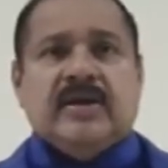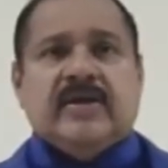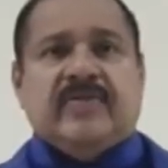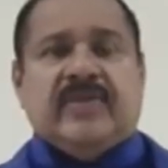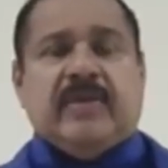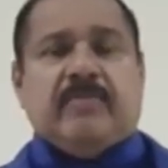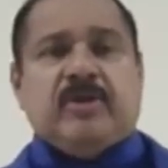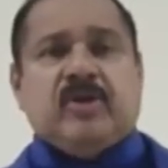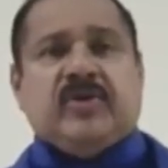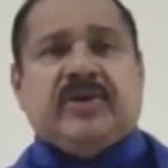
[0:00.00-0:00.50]

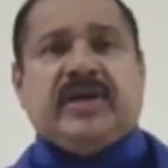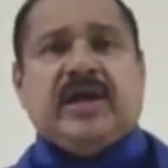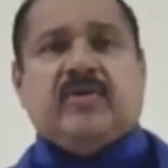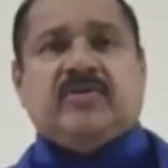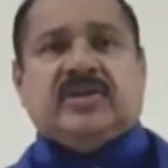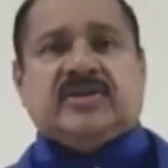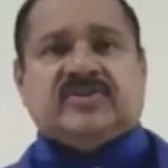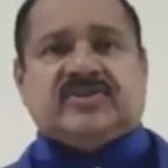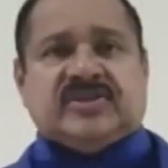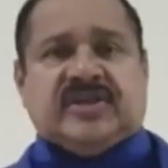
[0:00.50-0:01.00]
They may not have
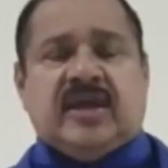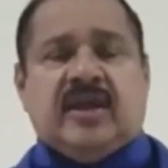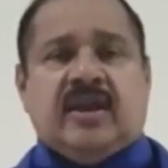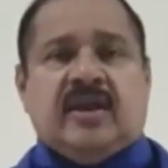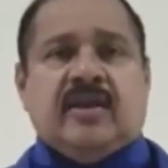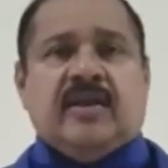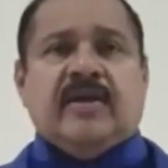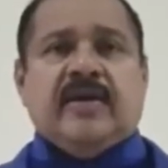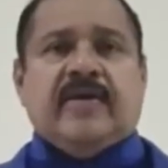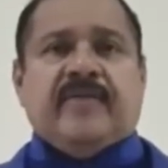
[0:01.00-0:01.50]
the skill,
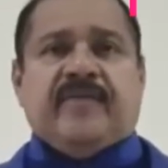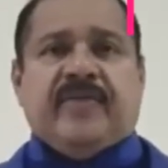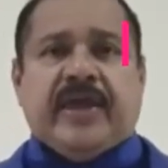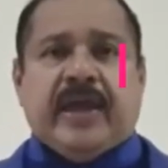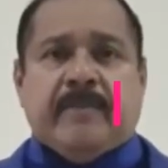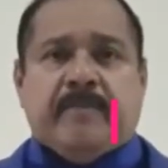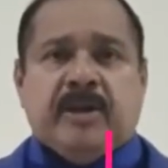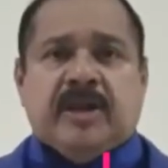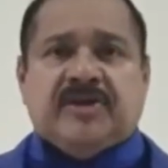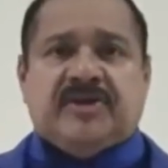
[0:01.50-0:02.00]
the
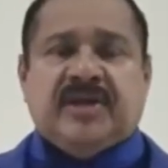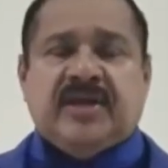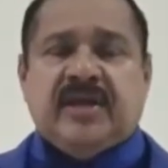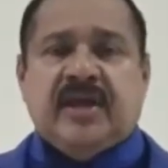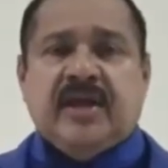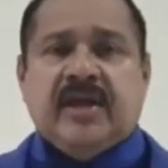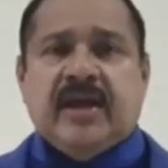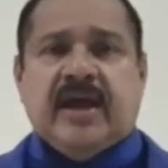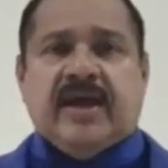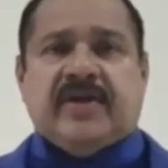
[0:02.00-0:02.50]

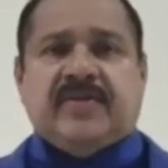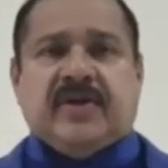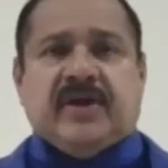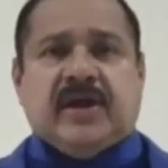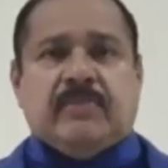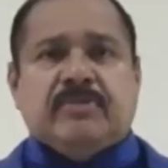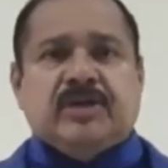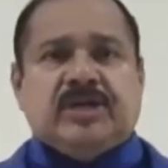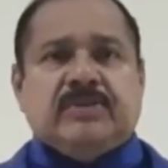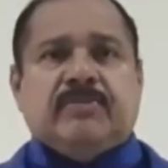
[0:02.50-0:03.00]
ability and the
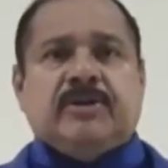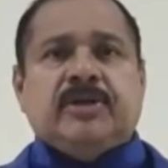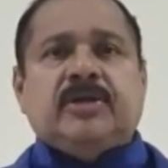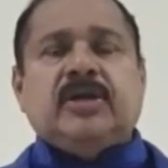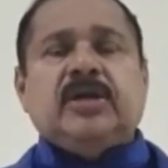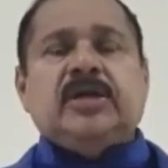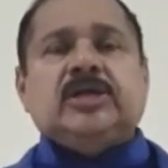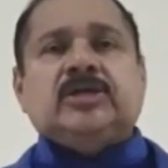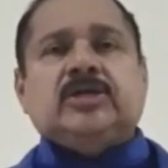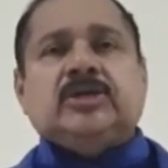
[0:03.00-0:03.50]

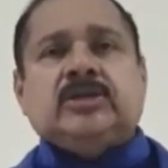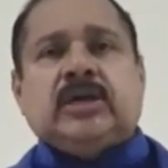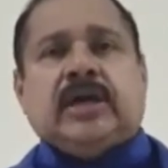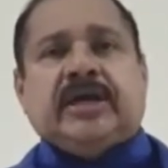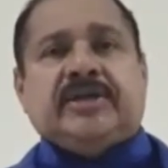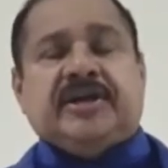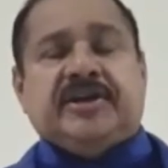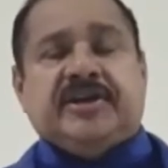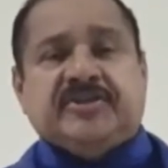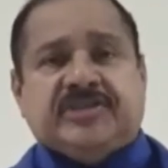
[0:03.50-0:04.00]
commitment
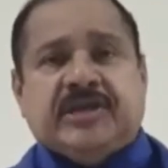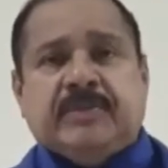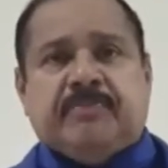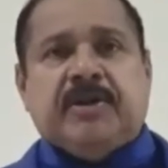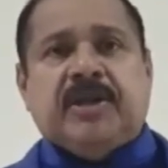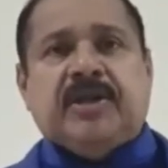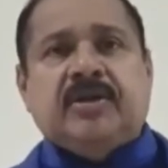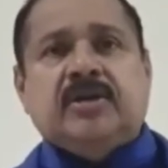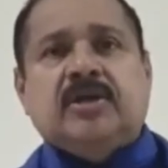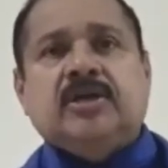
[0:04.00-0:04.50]
and the
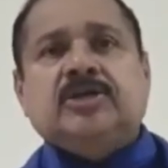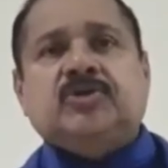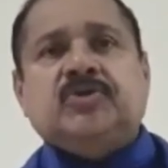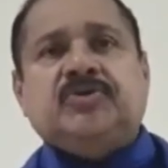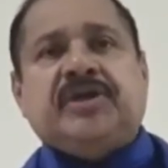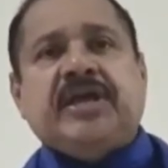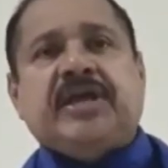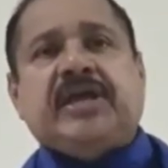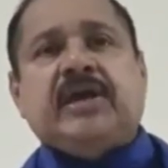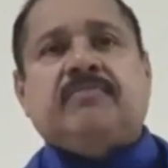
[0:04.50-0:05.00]
discipline to
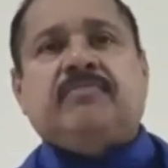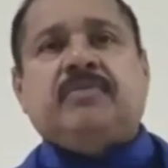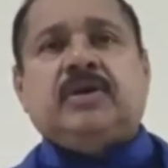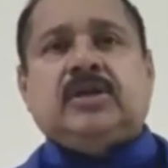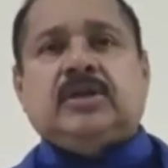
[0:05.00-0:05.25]
take up